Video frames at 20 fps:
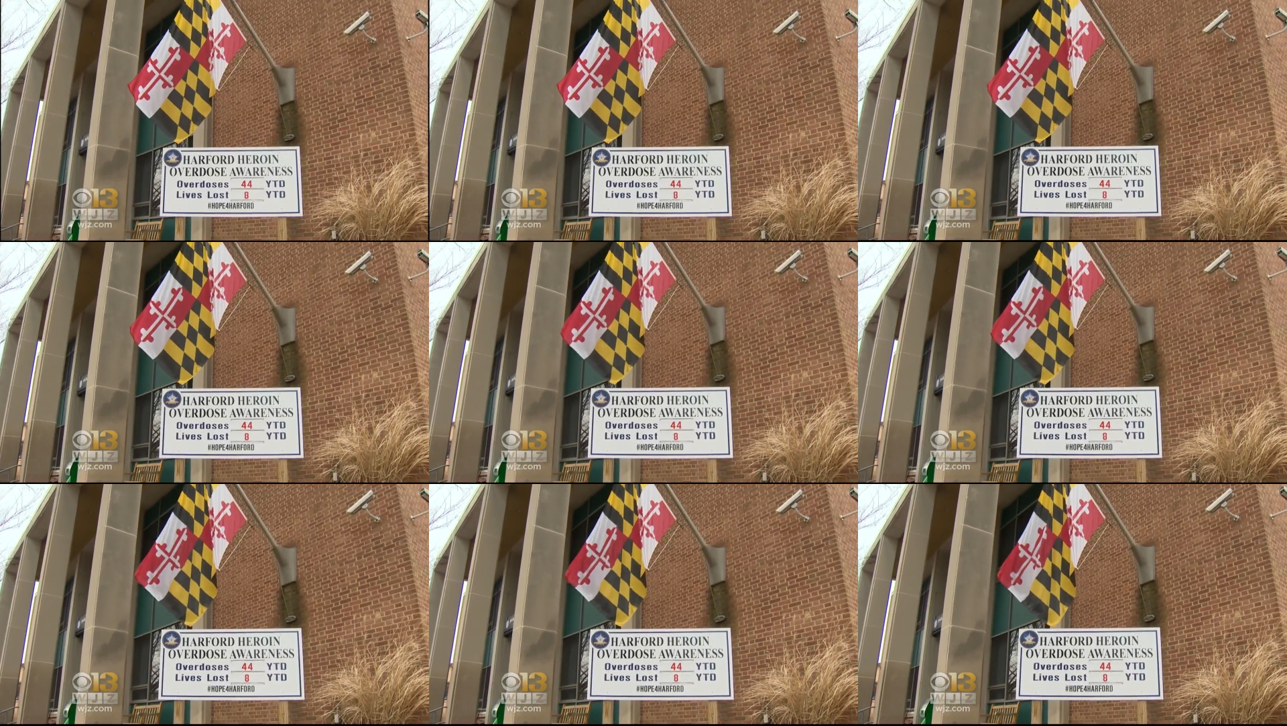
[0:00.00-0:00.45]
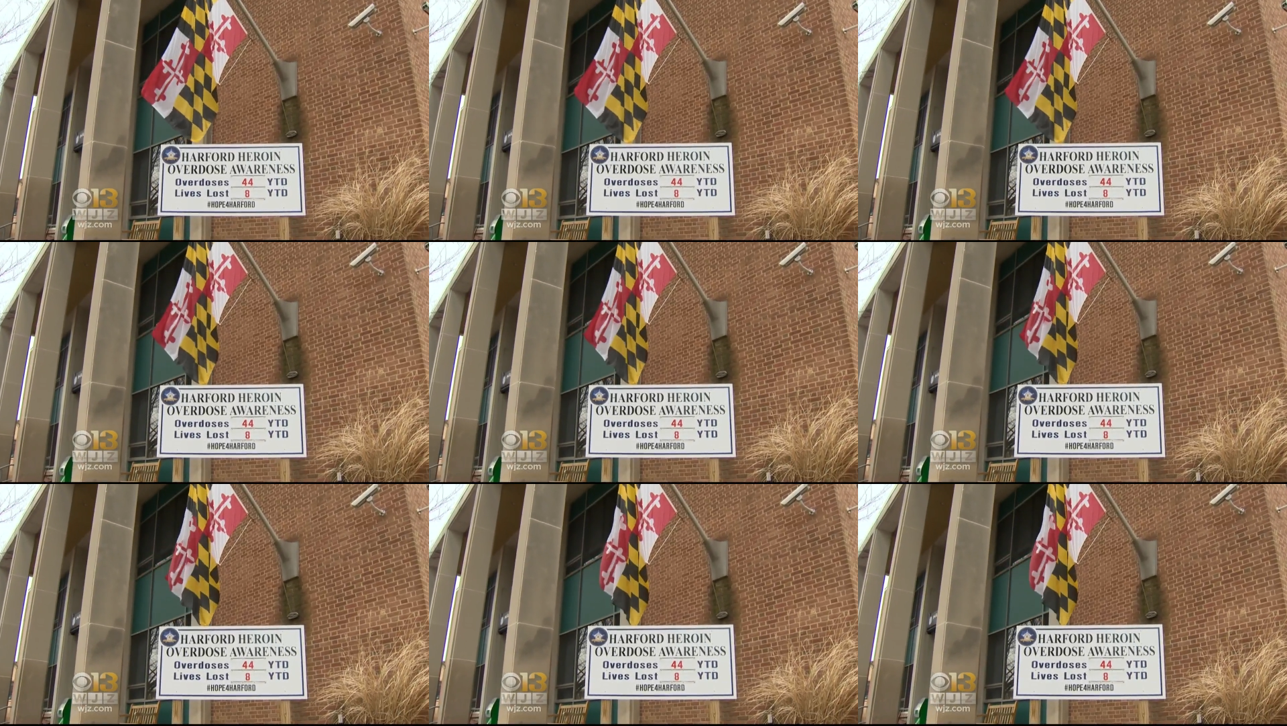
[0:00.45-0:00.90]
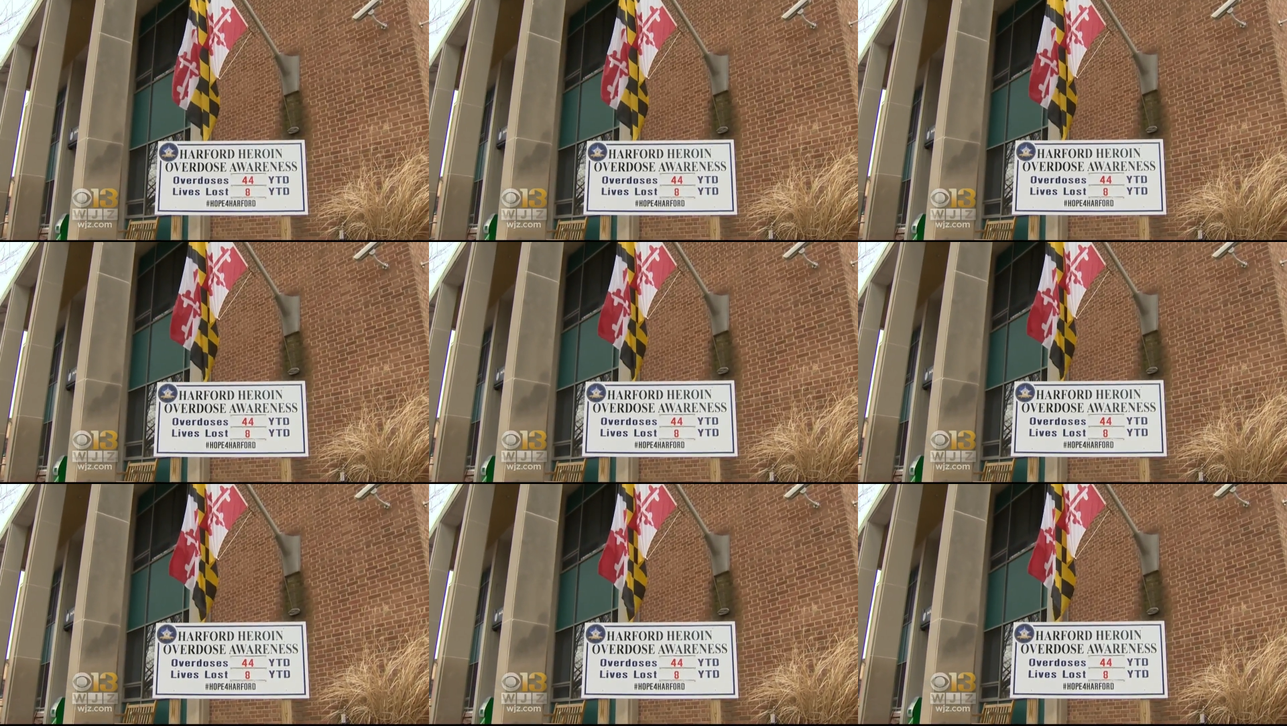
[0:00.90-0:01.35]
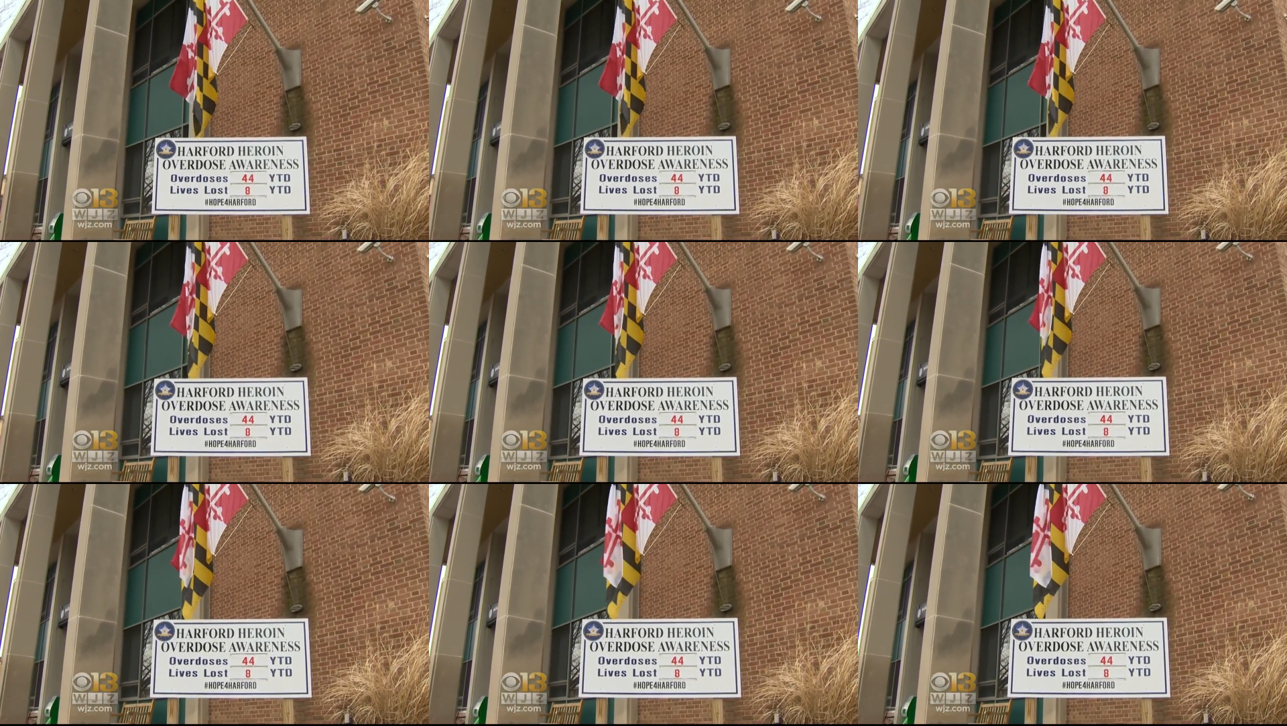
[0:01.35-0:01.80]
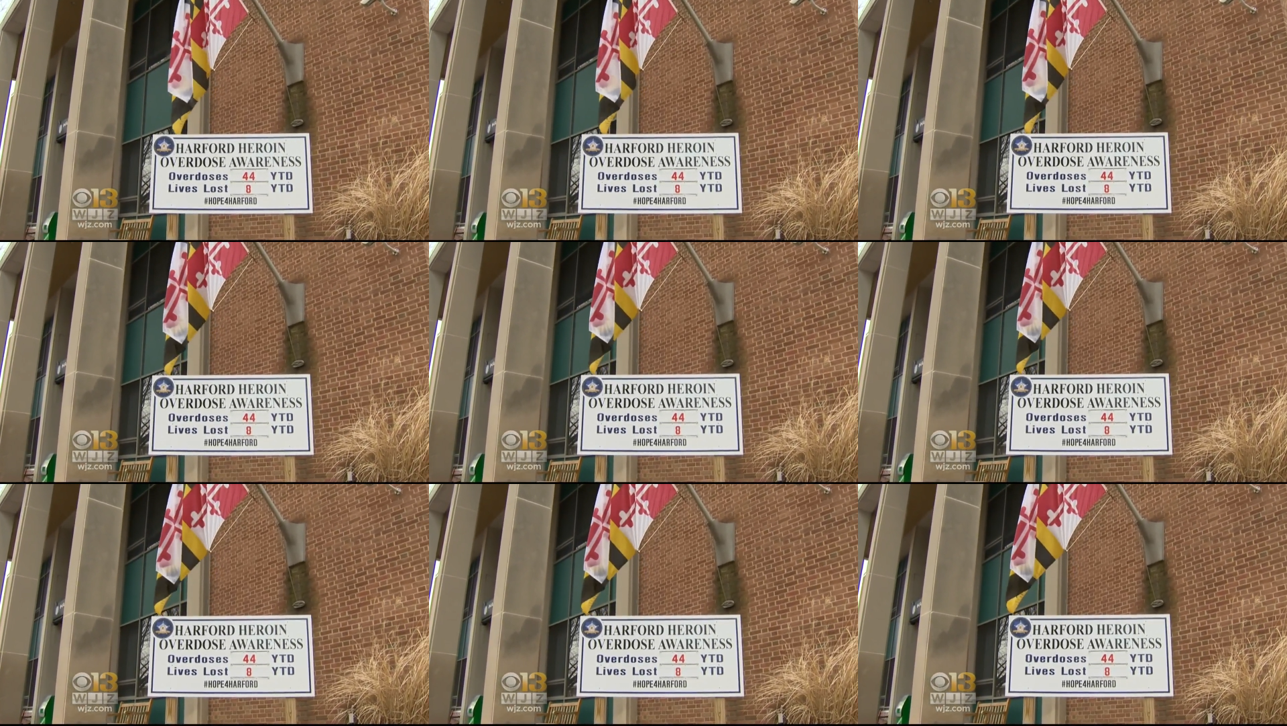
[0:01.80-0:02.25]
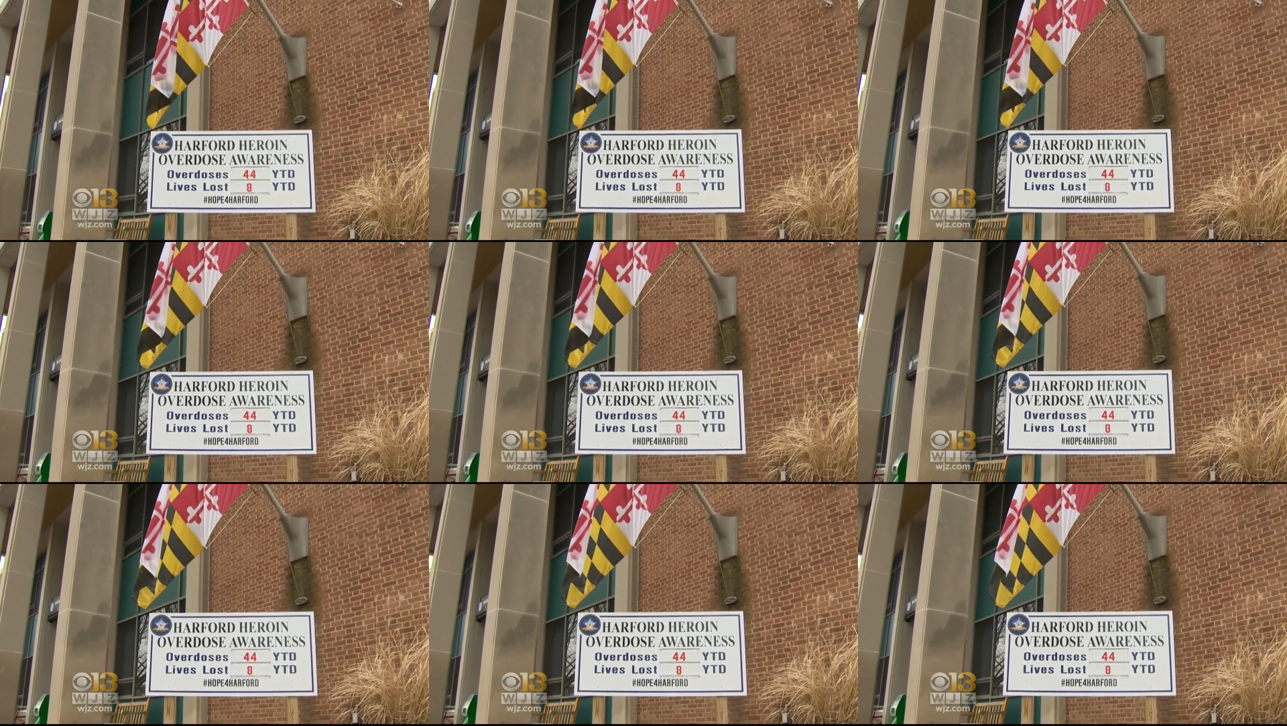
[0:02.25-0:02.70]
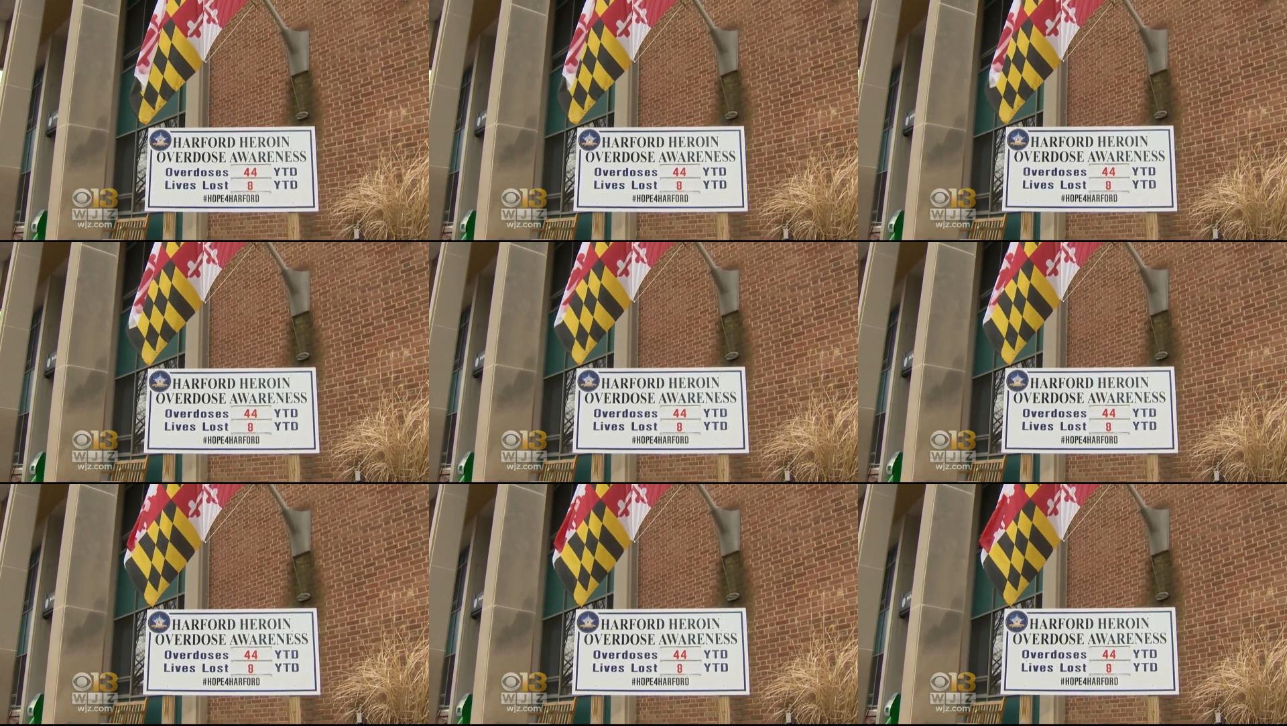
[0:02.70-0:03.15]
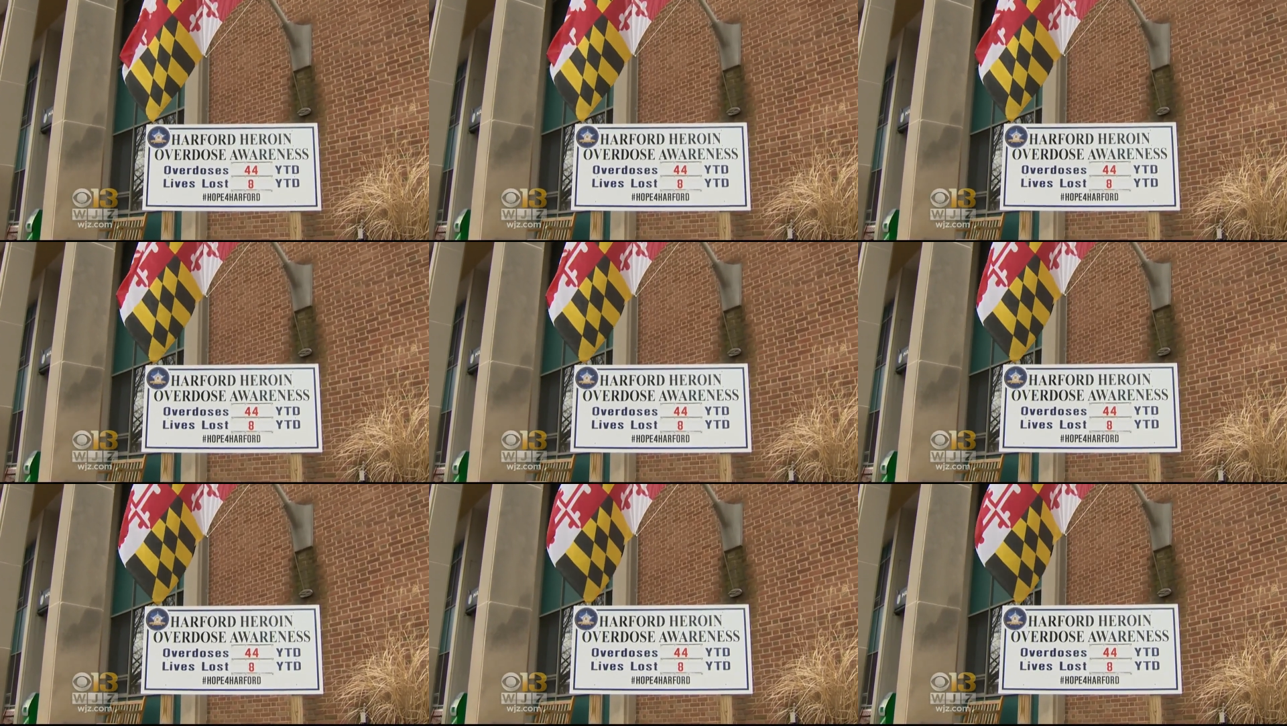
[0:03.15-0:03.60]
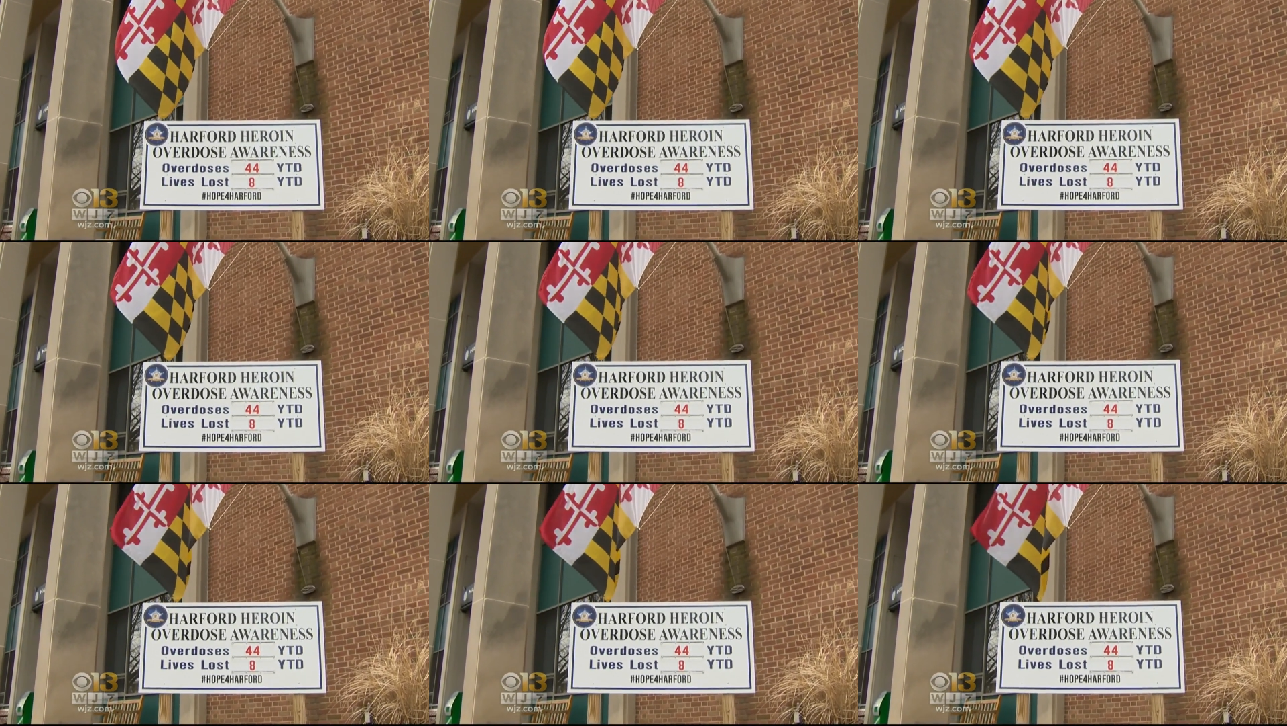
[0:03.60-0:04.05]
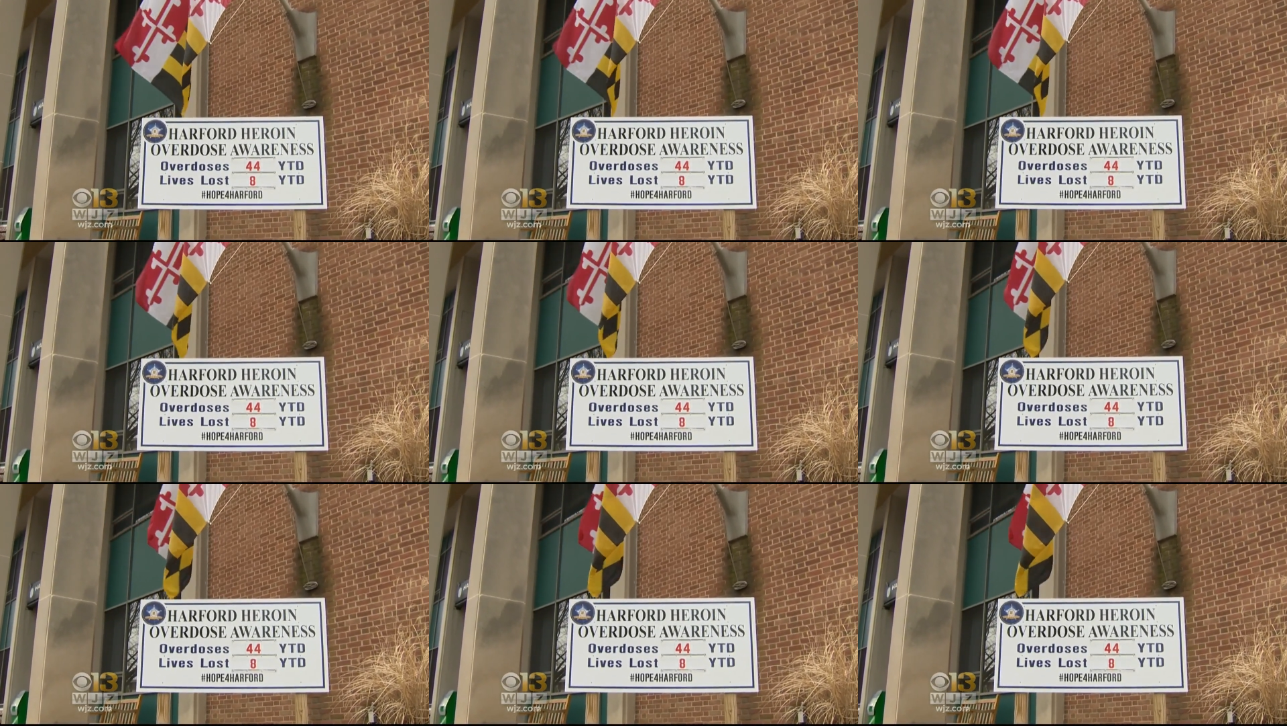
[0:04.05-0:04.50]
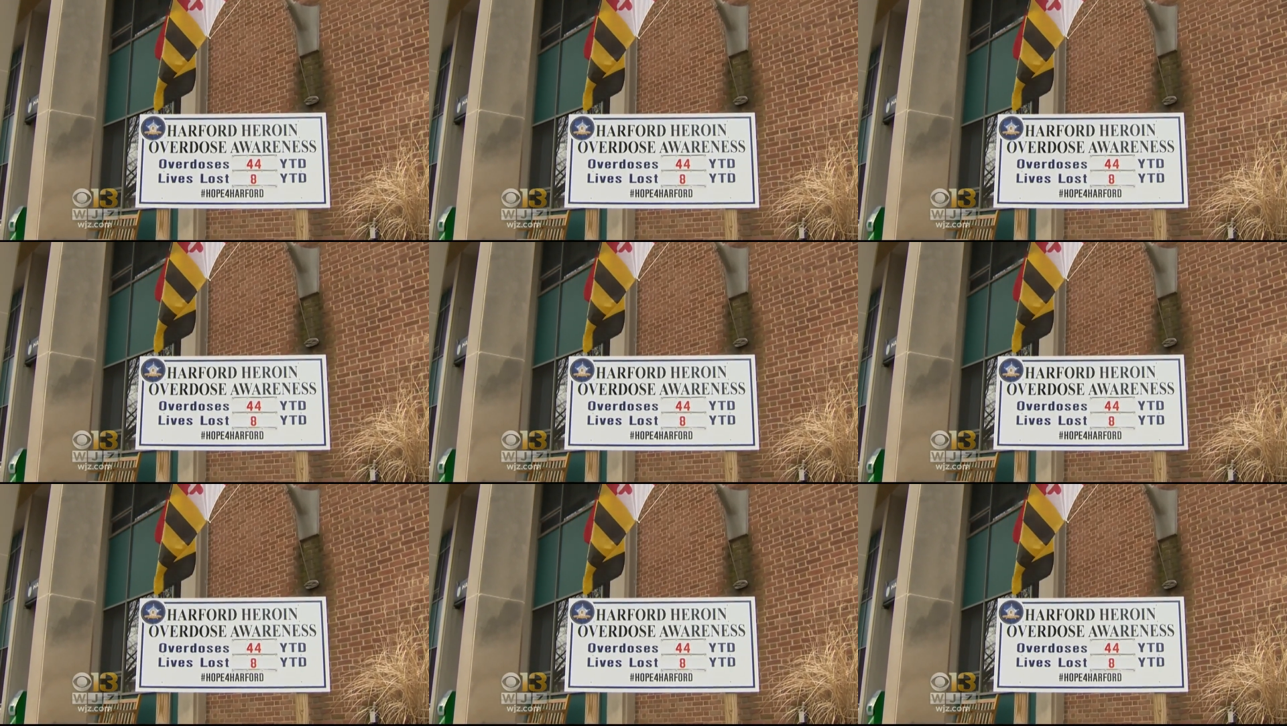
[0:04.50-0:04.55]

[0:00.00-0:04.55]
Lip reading: (no speaker visible)